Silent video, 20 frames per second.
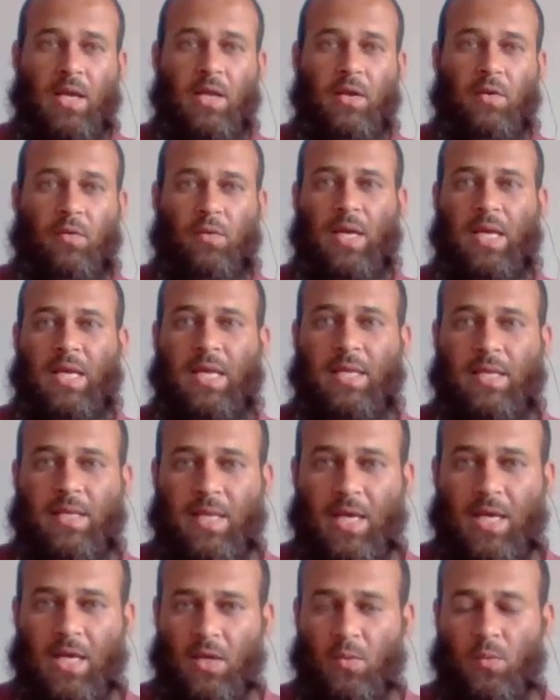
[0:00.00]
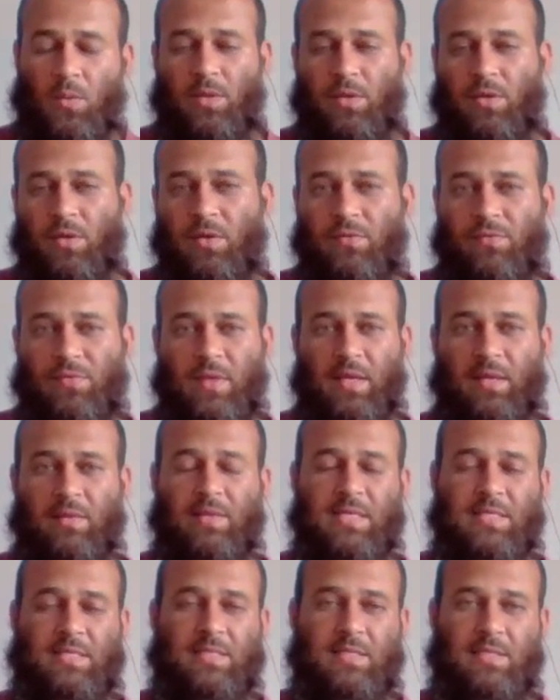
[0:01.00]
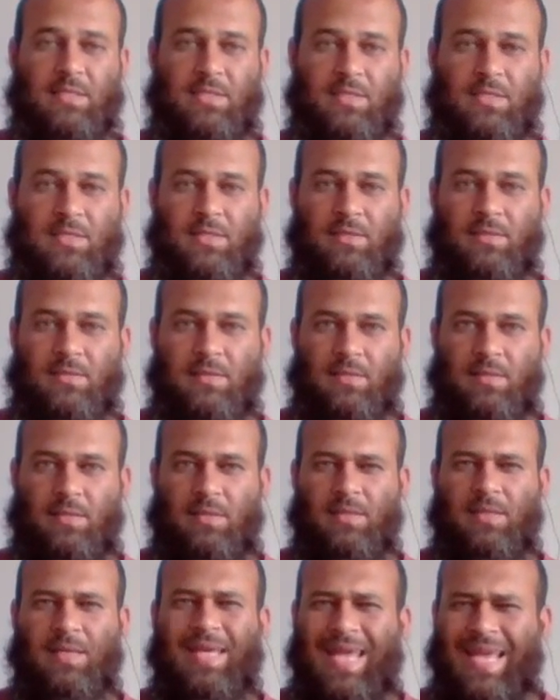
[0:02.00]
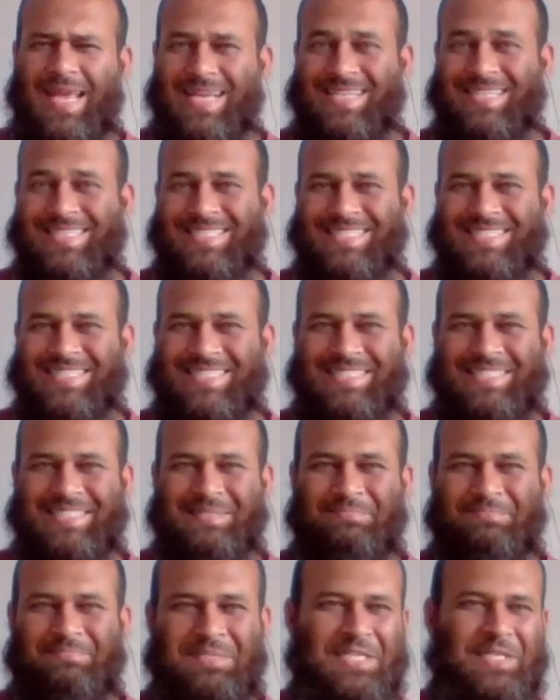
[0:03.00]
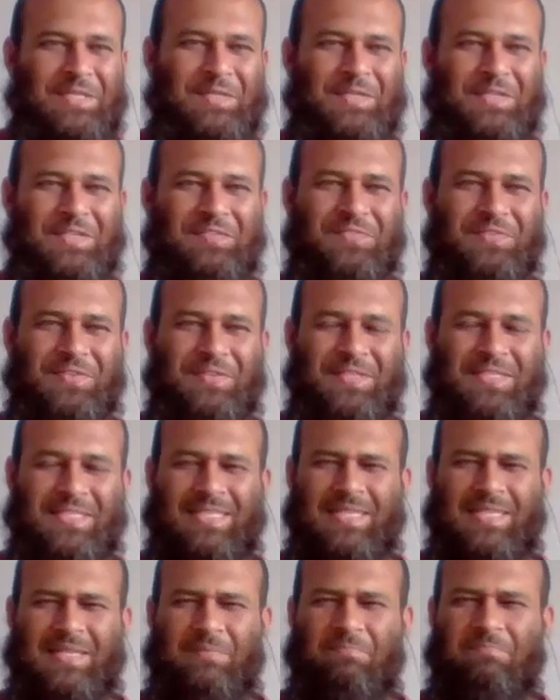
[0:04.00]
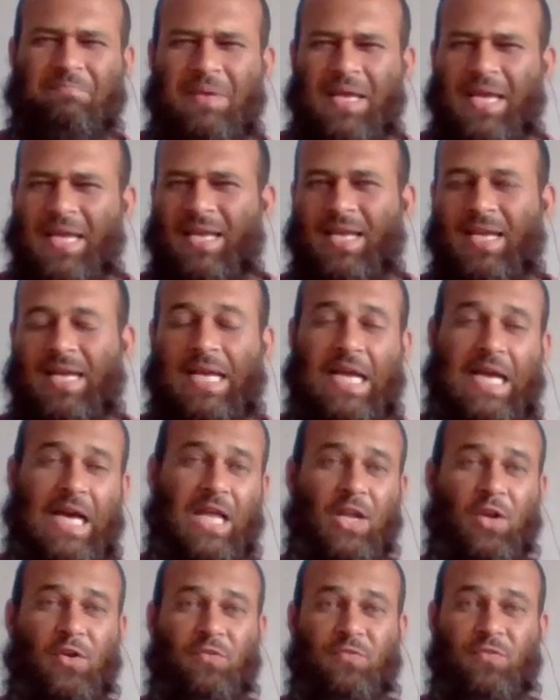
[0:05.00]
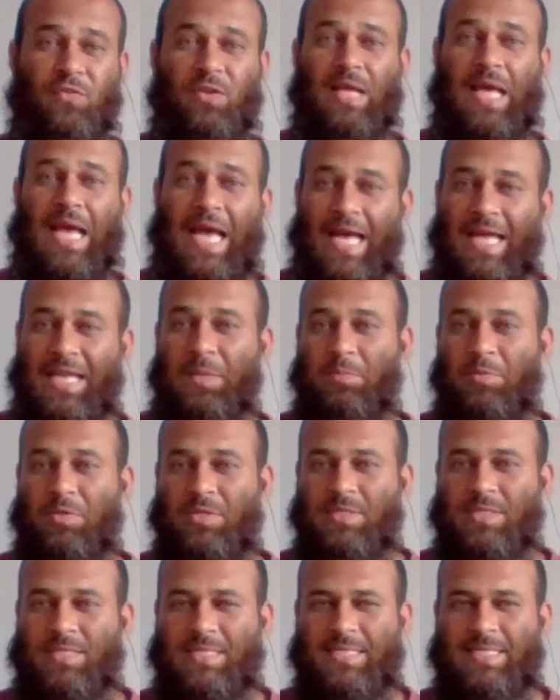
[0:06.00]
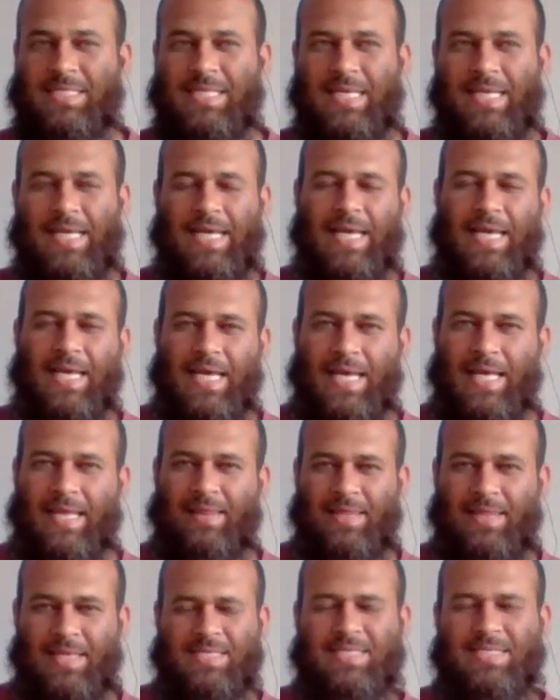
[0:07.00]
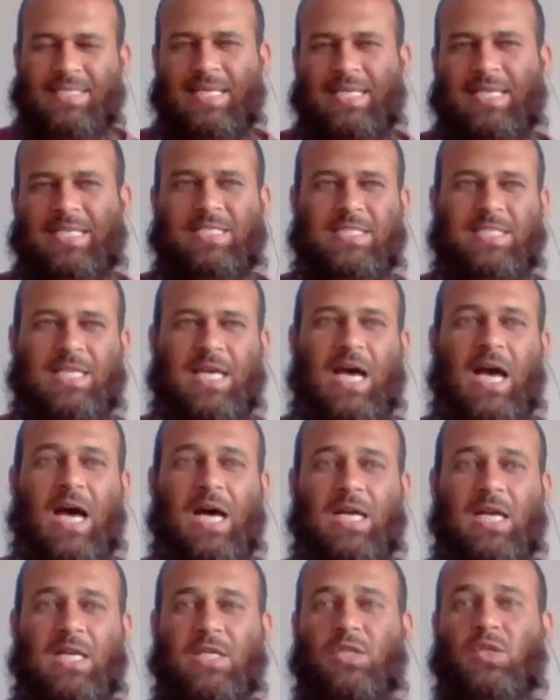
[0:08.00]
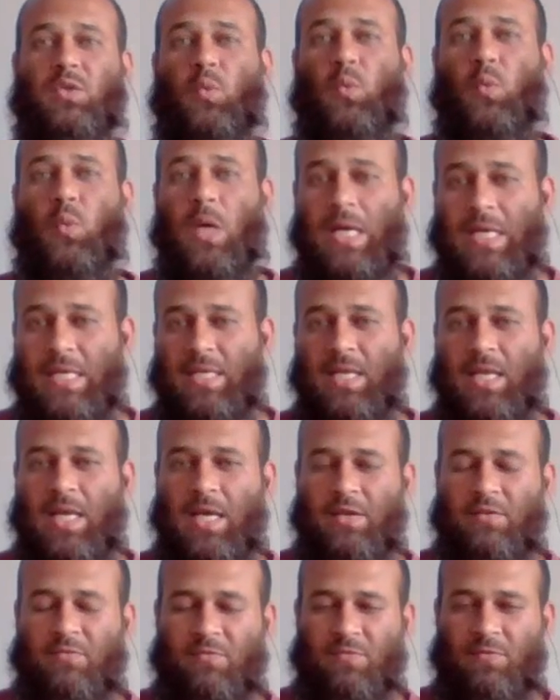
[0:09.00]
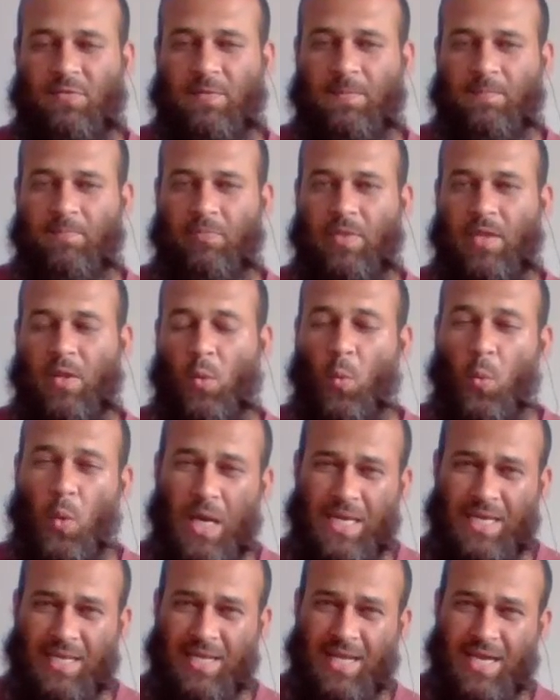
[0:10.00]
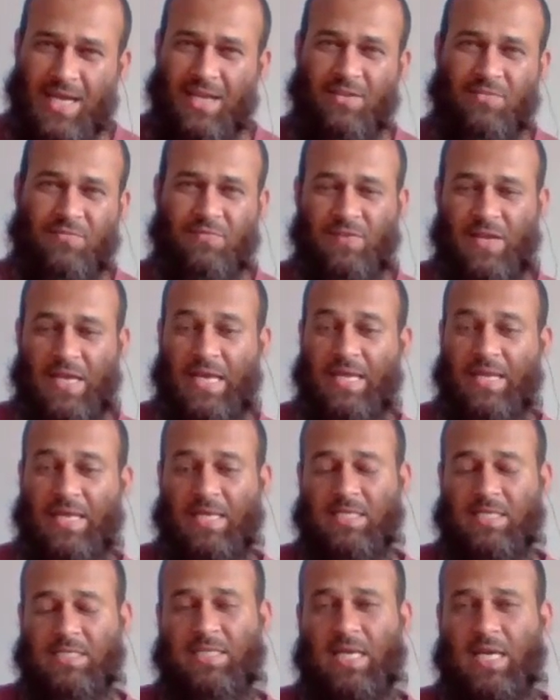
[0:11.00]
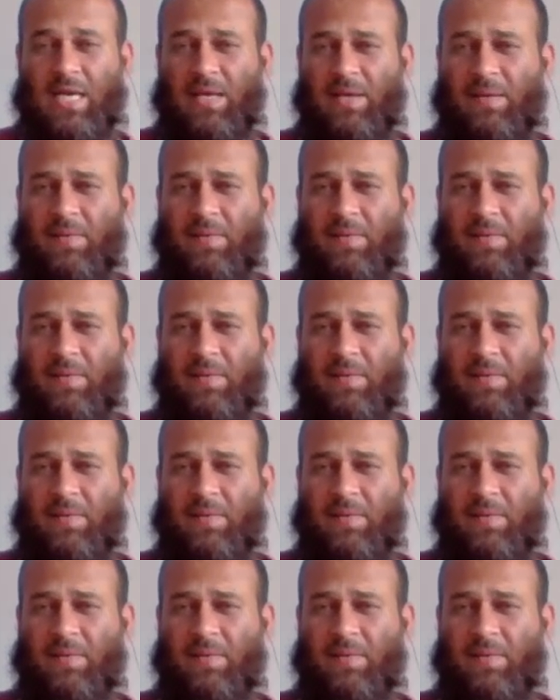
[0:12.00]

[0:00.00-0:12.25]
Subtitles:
Right, now what do you think this is? Yes, beautiful, big, colorful animals. This is our wildlife. Wildlife in India.